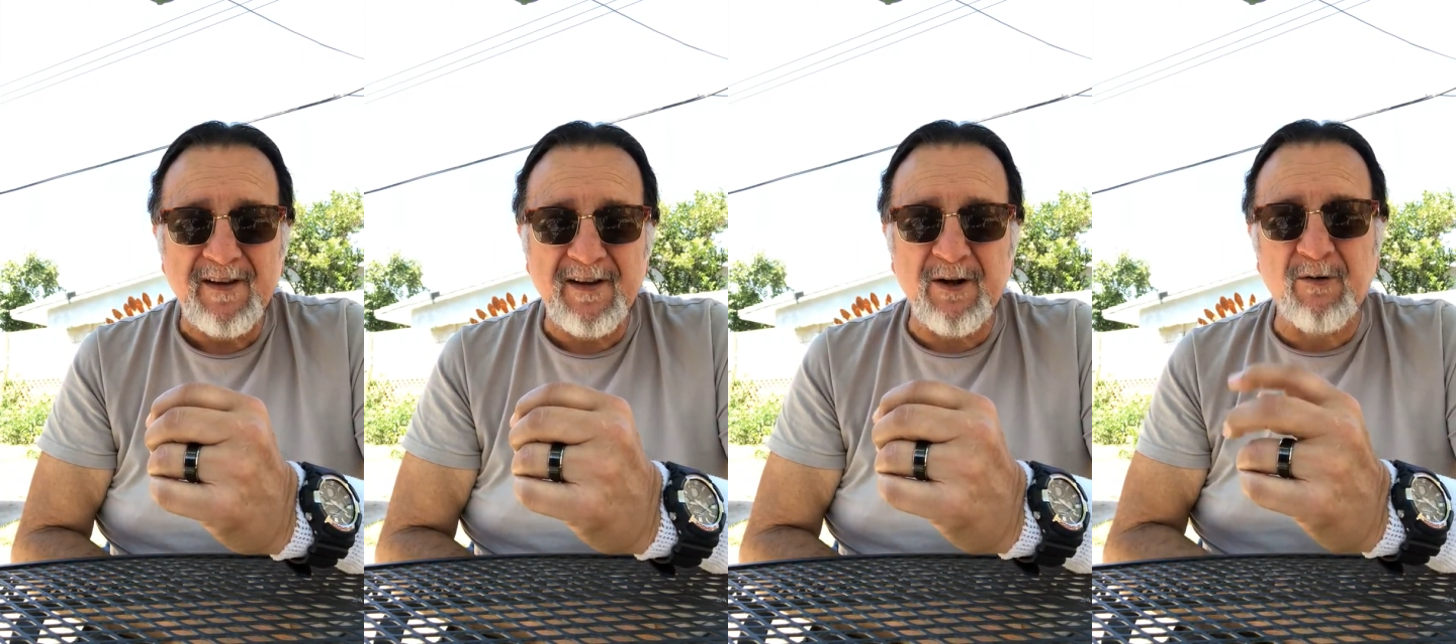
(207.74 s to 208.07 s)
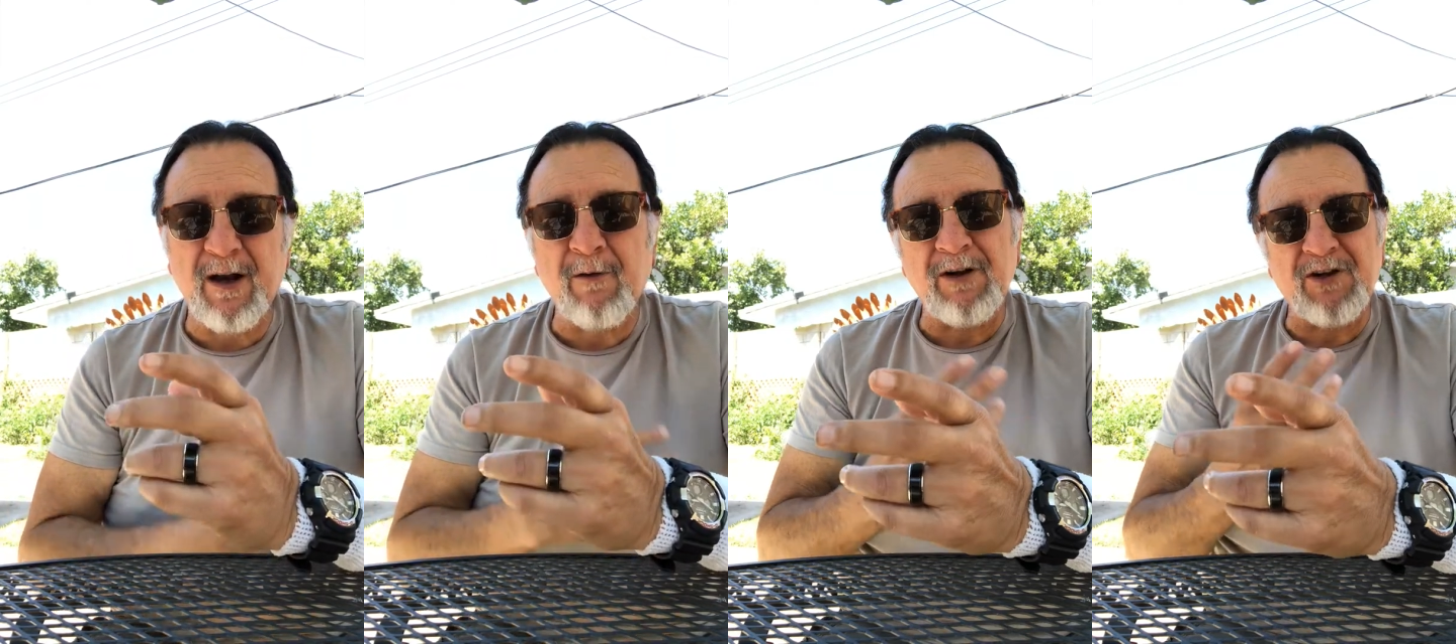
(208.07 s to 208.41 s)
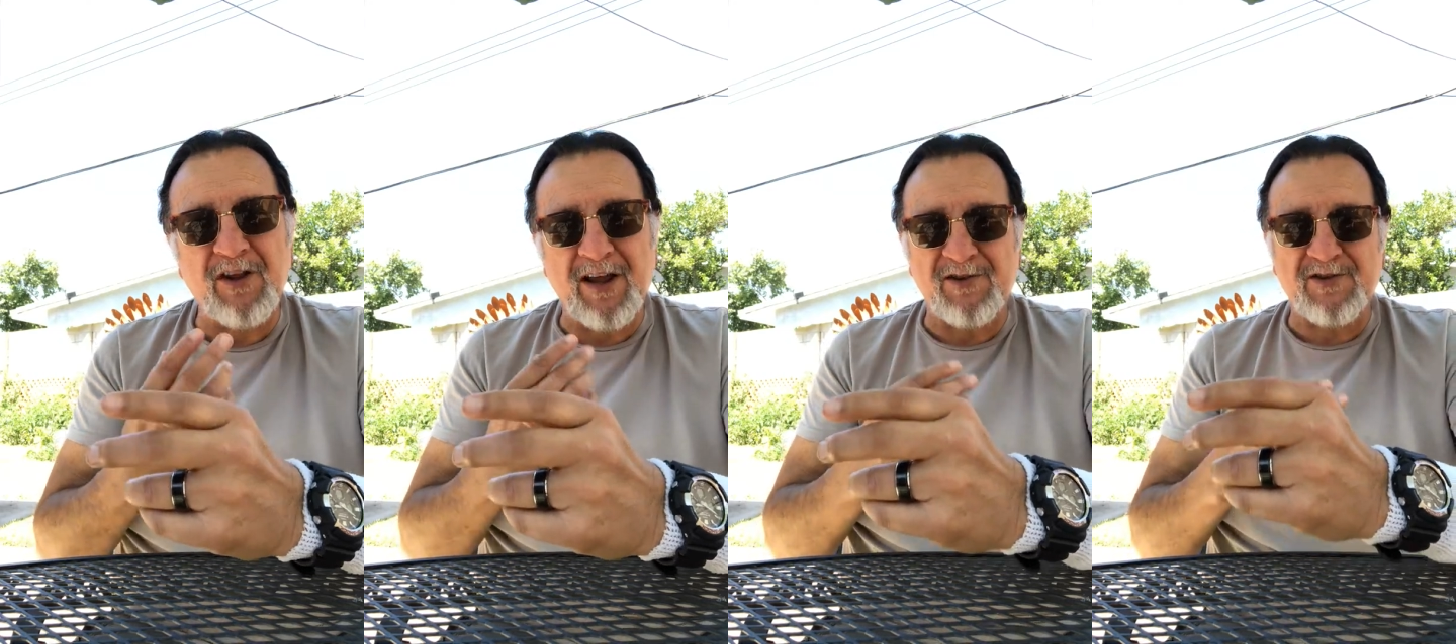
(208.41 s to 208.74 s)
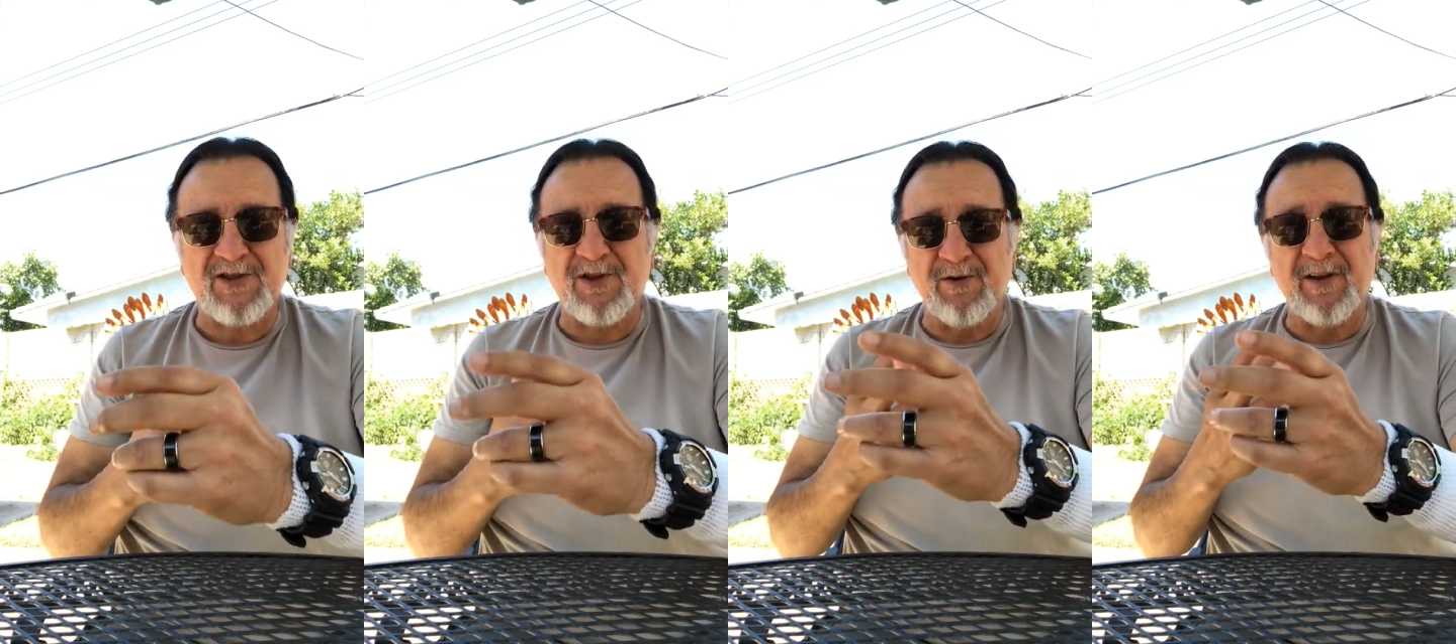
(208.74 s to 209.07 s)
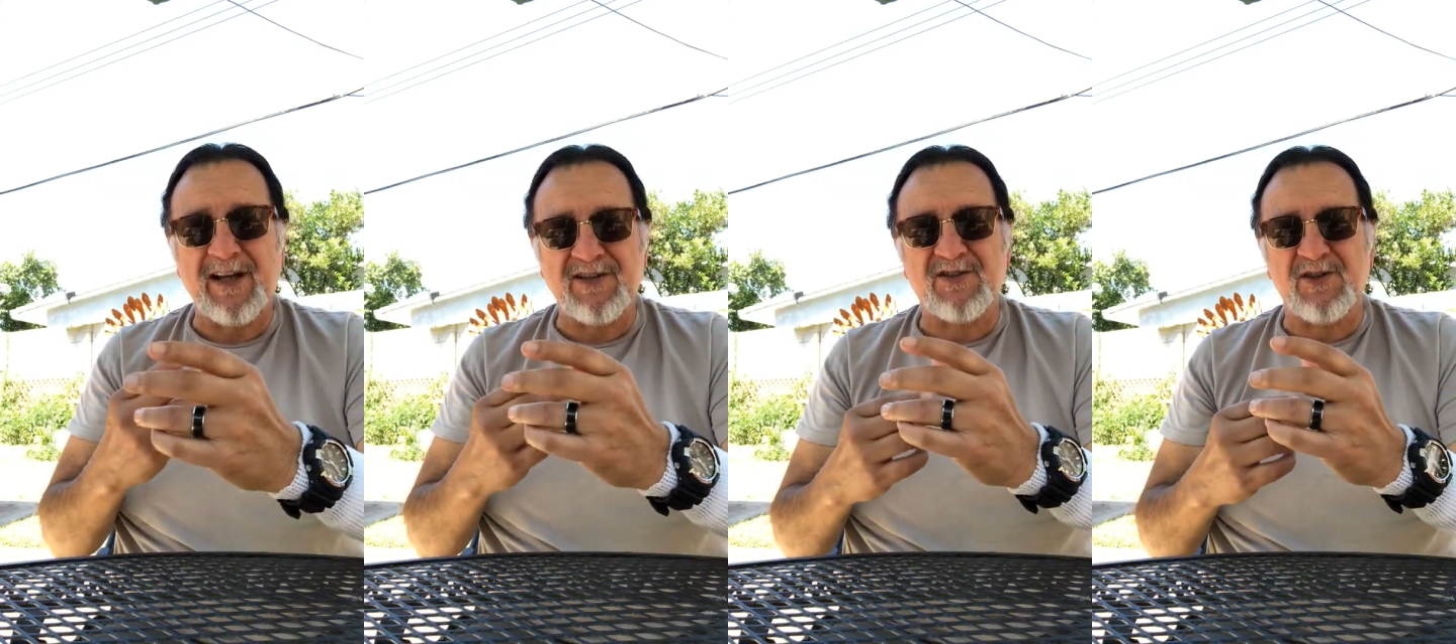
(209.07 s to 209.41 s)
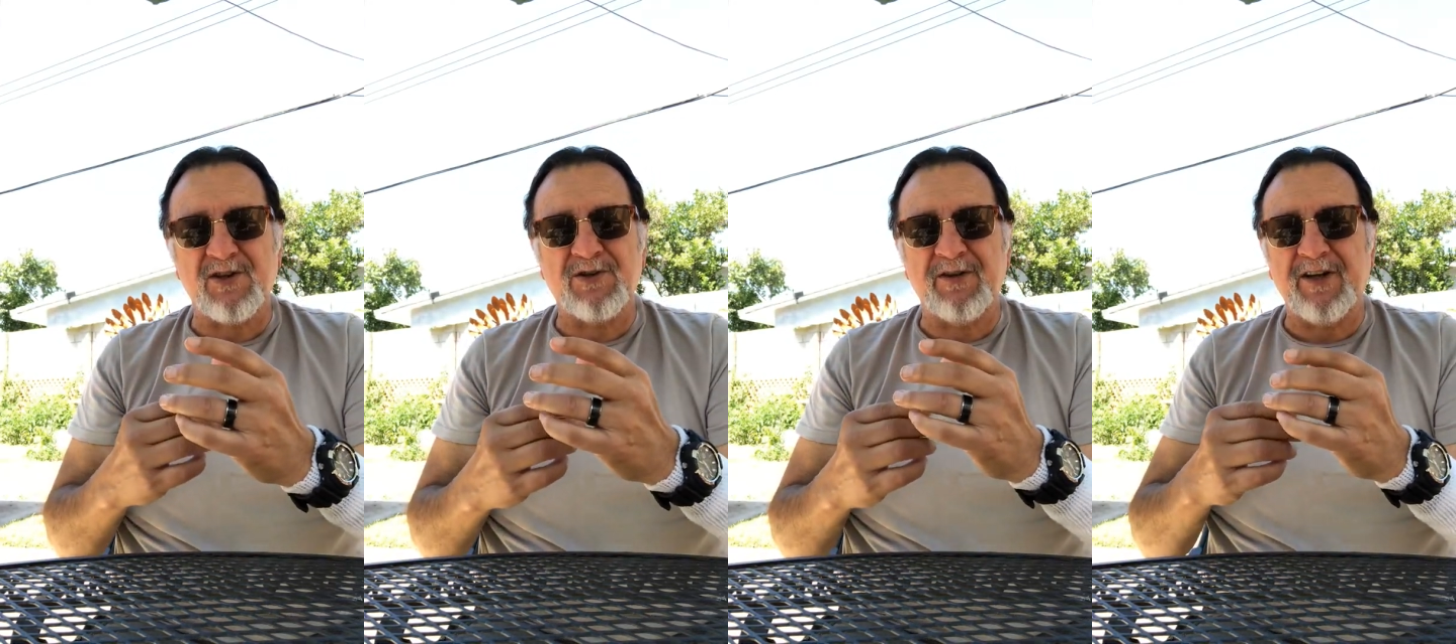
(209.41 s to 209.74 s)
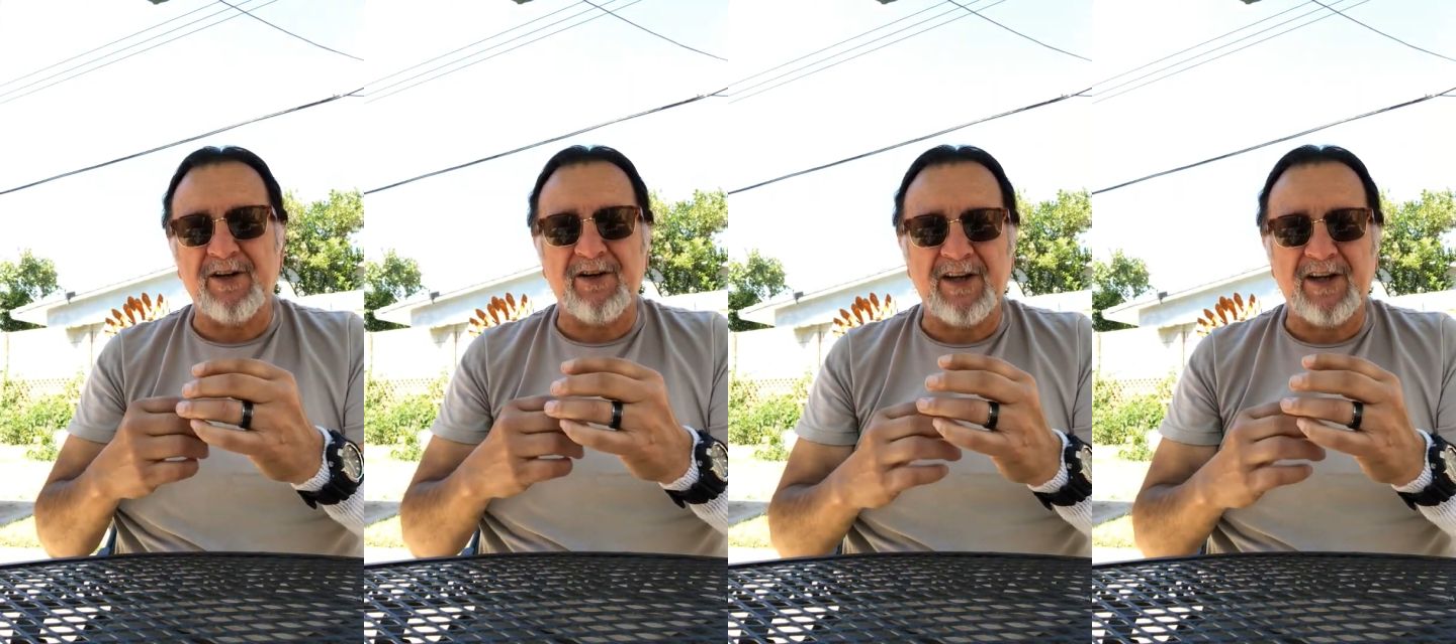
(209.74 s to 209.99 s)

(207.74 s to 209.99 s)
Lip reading: You know, when I went through that surgery, you know,